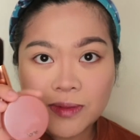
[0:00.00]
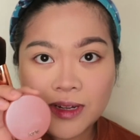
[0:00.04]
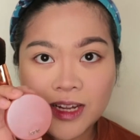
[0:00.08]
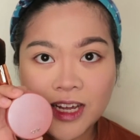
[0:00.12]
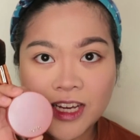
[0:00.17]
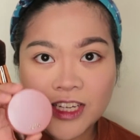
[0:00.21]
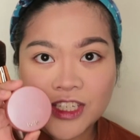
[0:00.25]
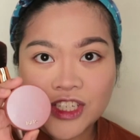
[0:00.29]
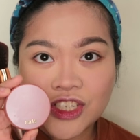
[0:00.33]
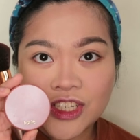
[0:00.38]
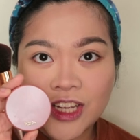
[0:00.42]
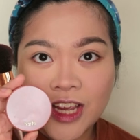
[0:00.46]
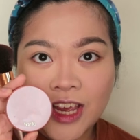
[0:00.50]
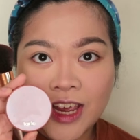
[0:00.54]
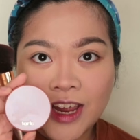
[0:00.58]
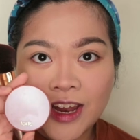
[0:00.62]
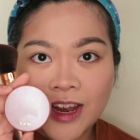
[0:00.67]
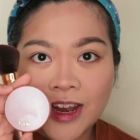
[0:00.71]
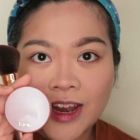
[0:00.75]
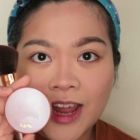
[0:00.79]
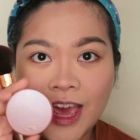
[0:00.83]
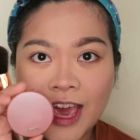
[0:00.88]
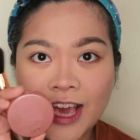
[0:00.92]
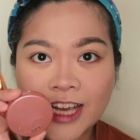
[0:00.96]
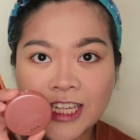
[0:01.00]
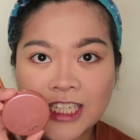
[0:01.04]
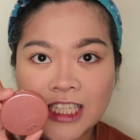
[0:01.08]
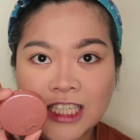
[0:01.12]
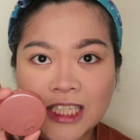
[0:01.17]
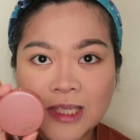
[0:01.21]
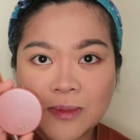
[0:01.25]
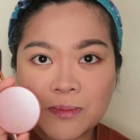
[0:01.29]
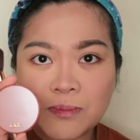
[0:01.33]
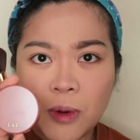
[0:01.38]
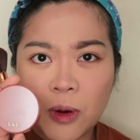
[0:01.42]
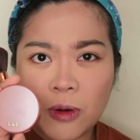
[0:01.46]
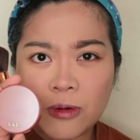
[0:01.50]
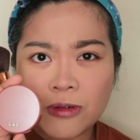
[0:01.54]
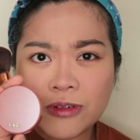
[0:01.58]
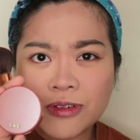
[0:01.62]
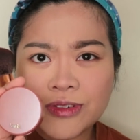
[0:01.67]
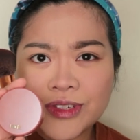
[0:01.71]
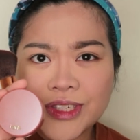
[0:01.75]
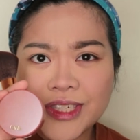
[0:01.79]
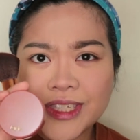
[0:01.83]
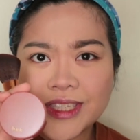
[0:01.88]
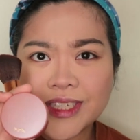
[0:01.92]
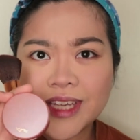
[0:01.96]
blush in
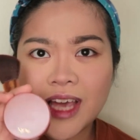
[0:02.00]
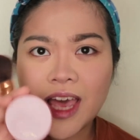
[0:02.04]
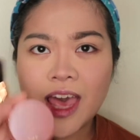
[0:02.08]
Exposed.